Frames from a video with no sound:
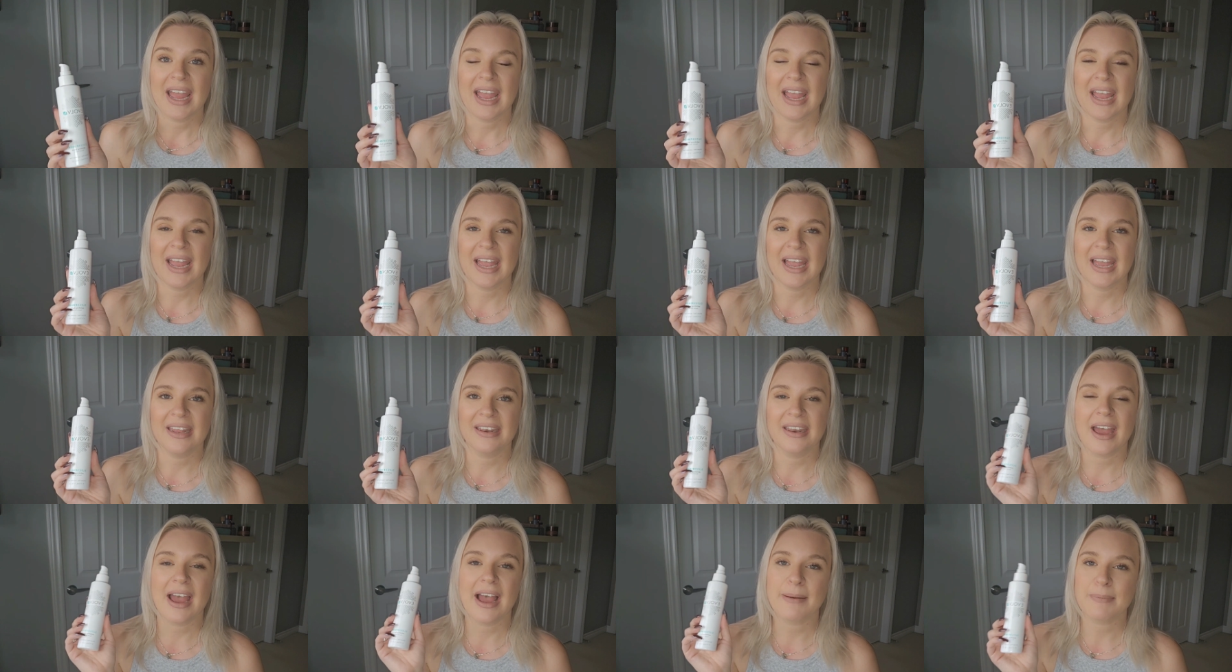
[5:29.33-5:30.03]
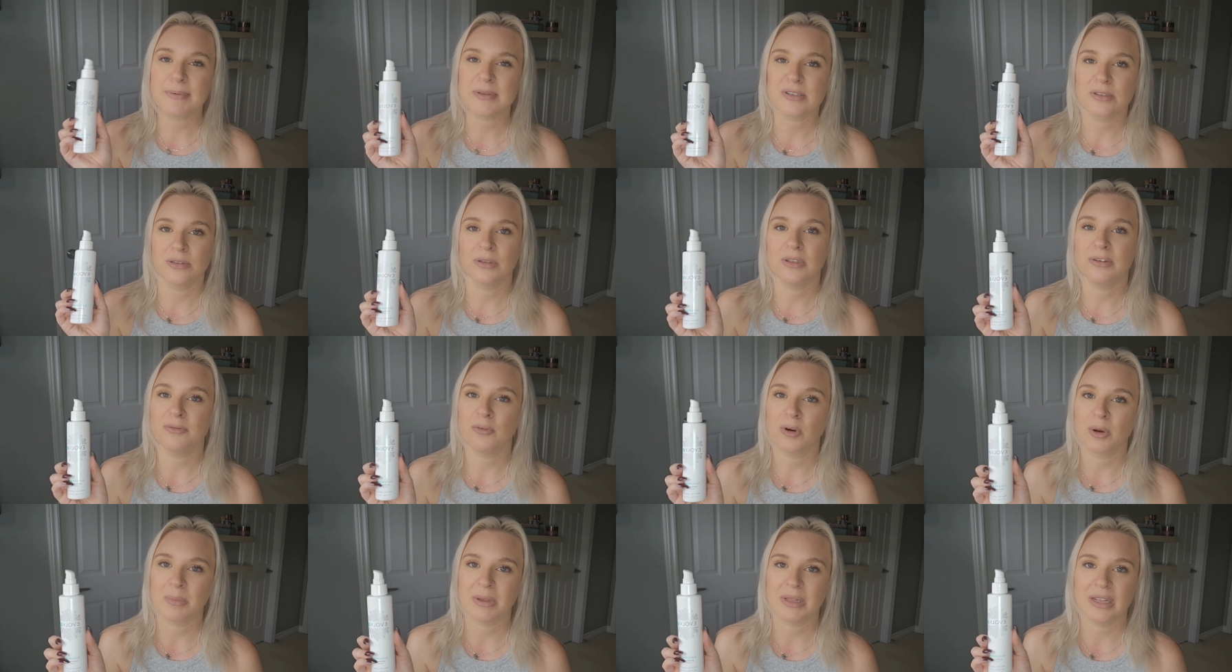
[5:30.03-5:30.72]
and absolutely
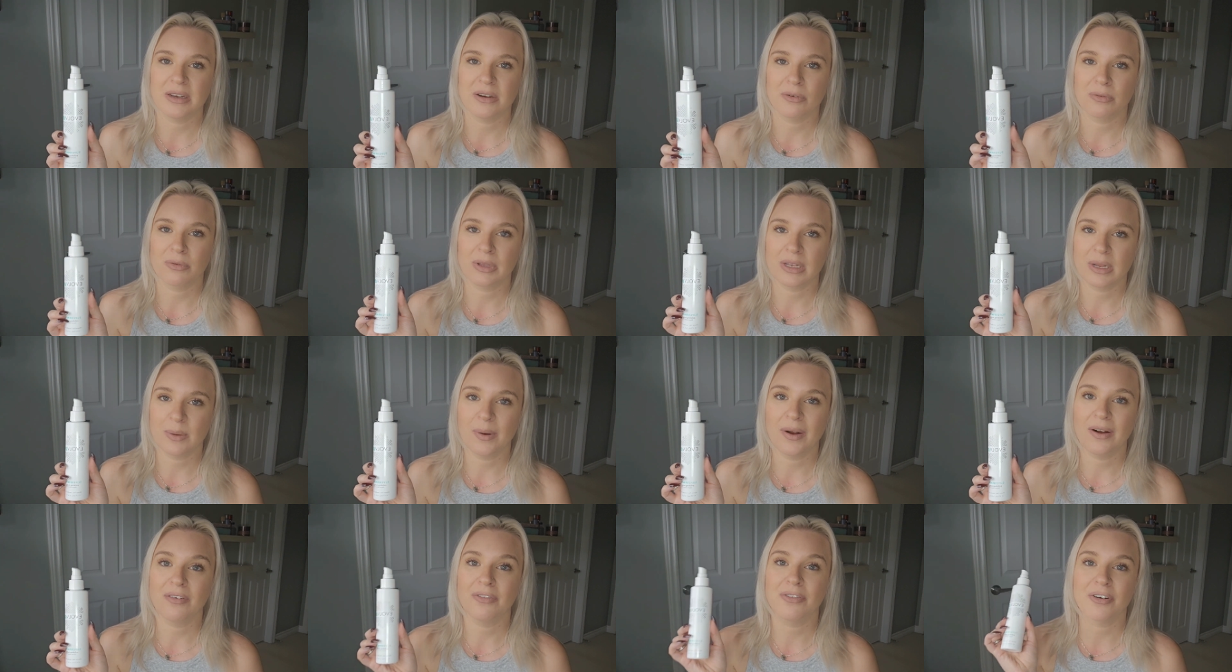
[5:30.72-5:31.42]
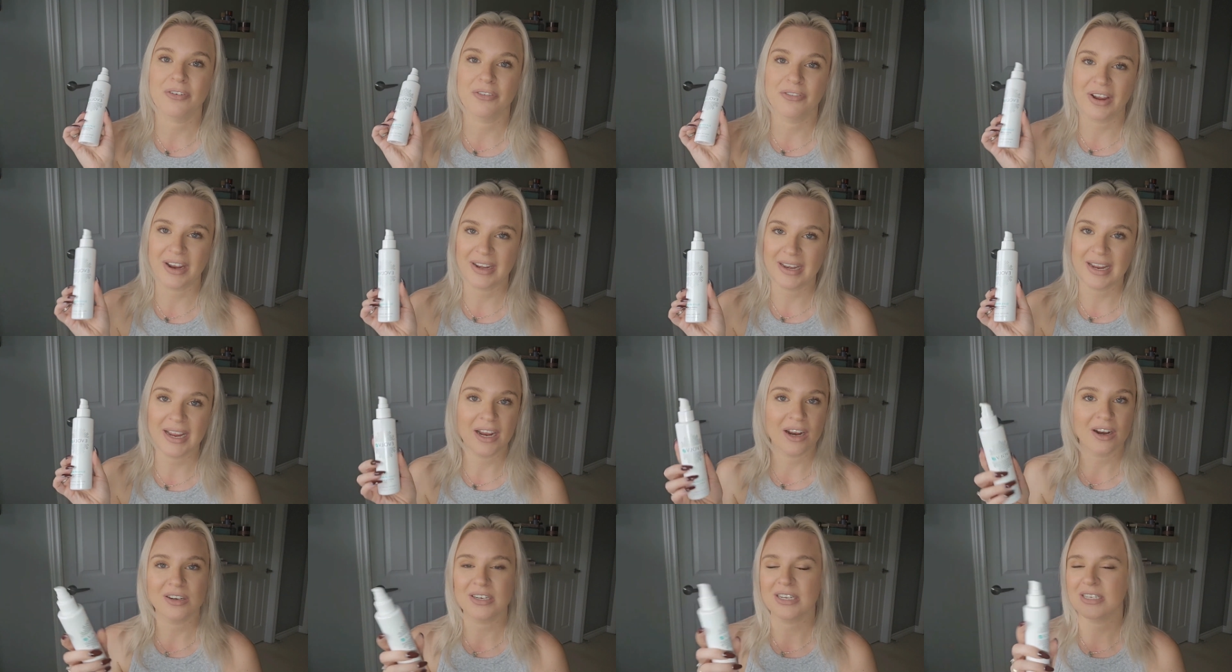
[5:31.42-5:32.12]
formulated really well for fine
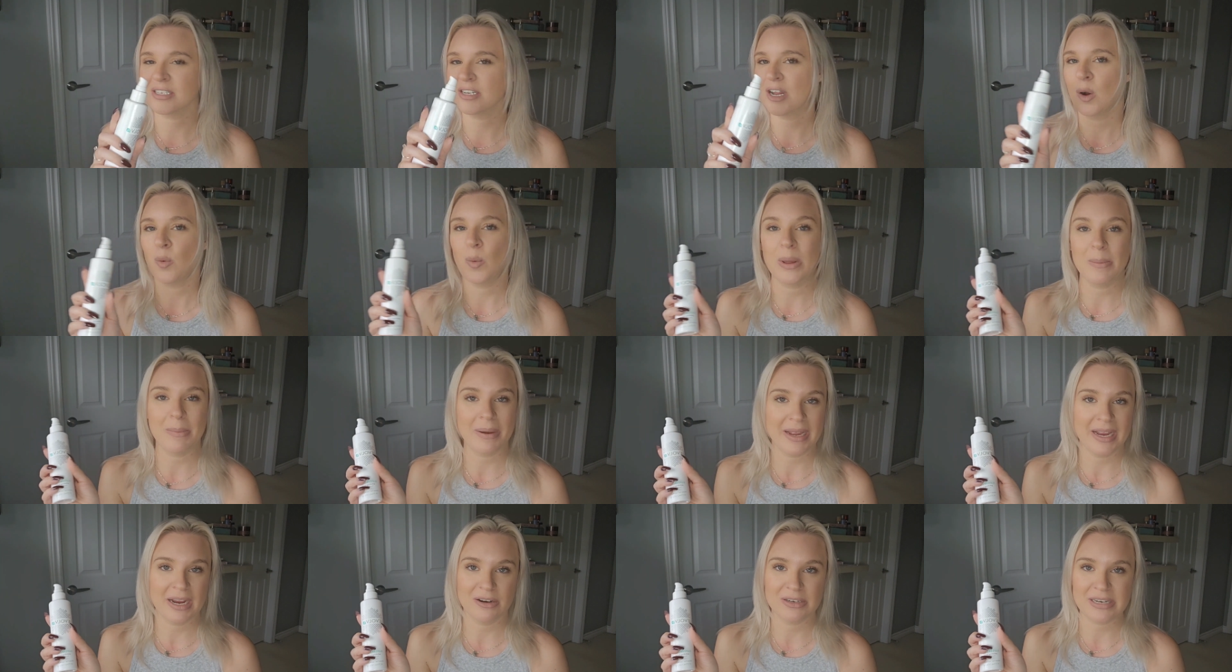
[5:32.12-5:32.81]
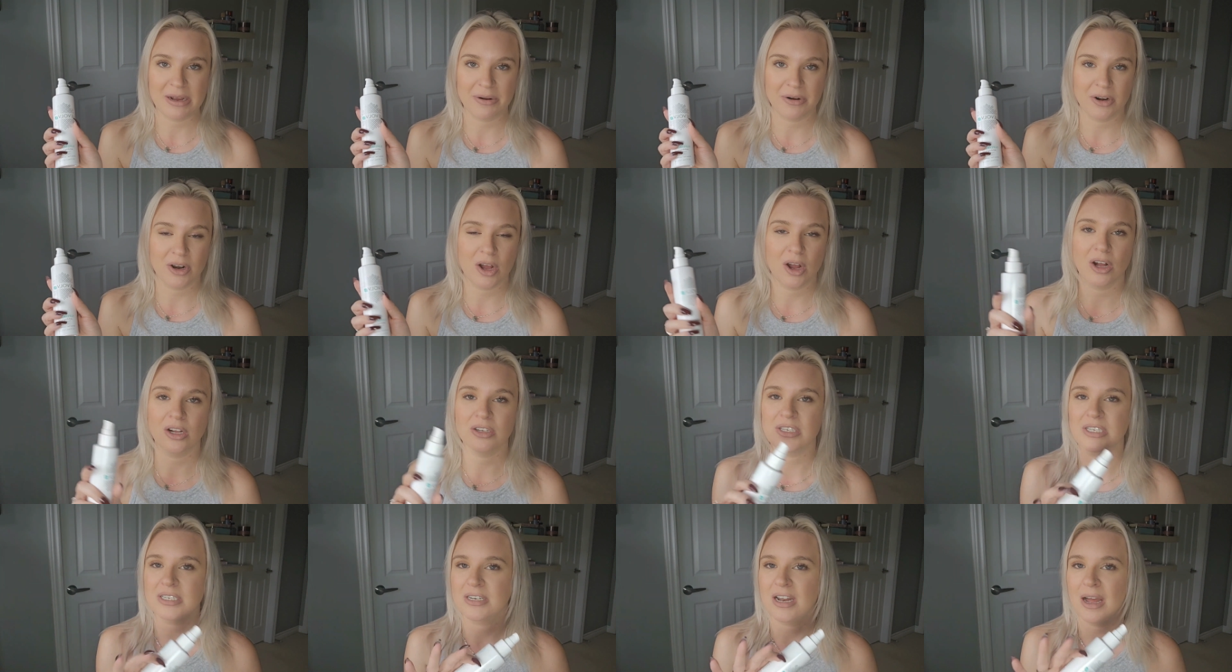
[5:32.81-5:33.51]
hair. It does not weigh my hair down at
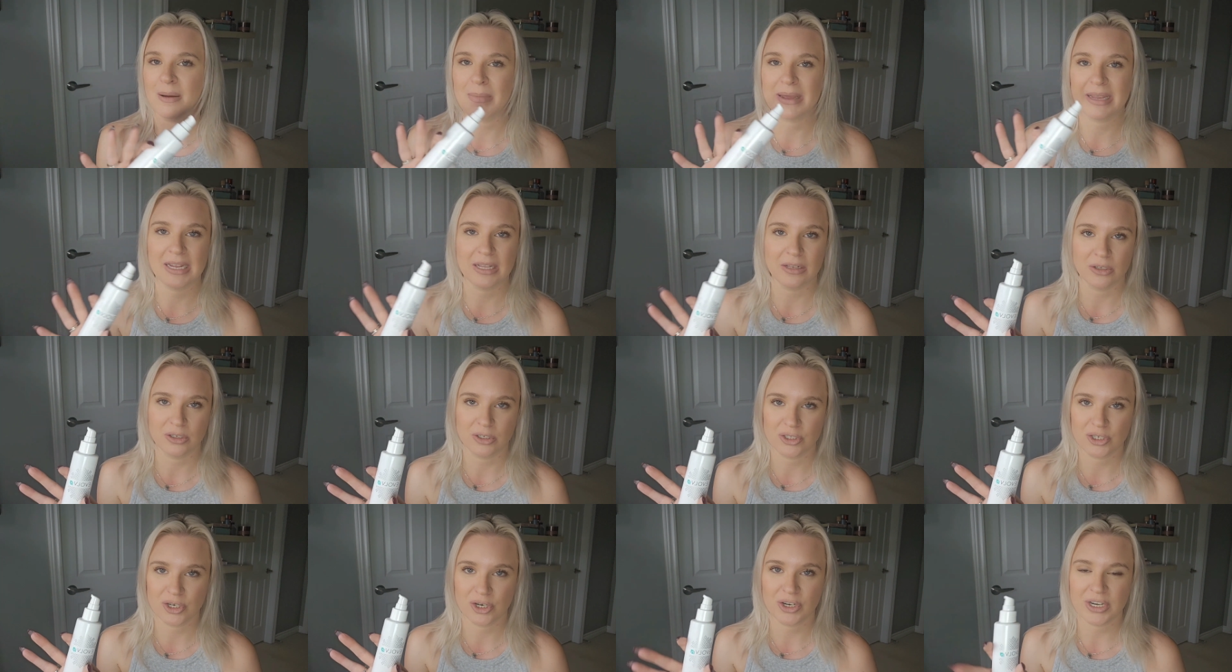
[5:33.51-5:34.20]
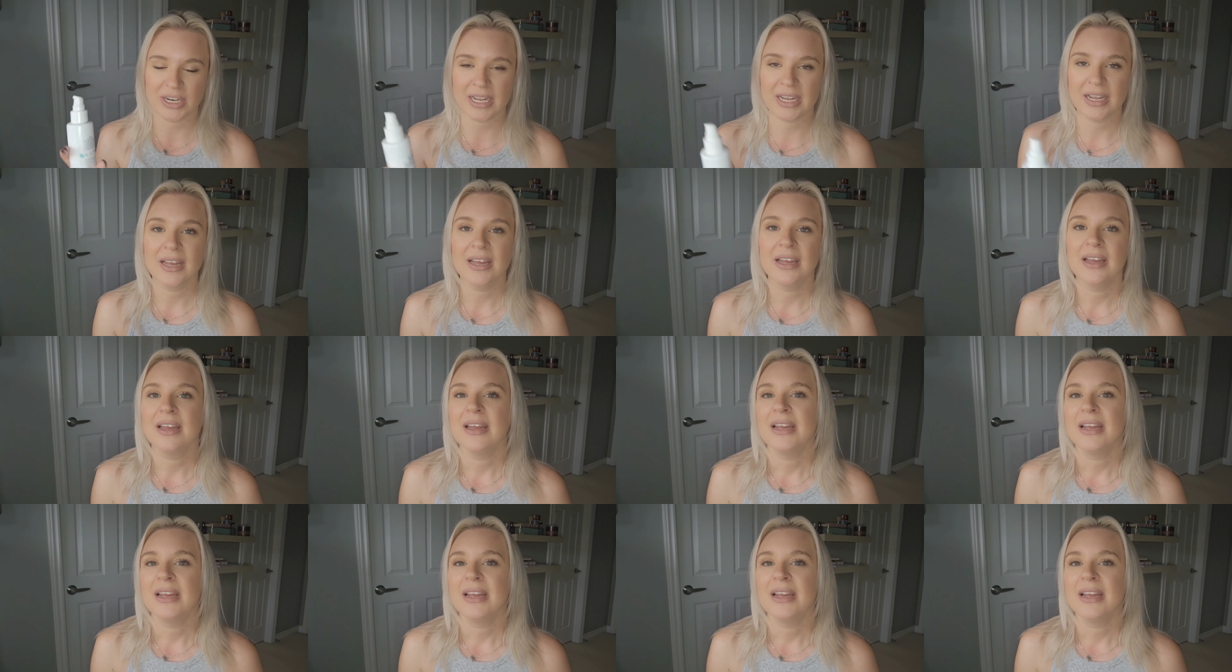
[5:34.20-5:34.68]
all. It does not make it look dirty.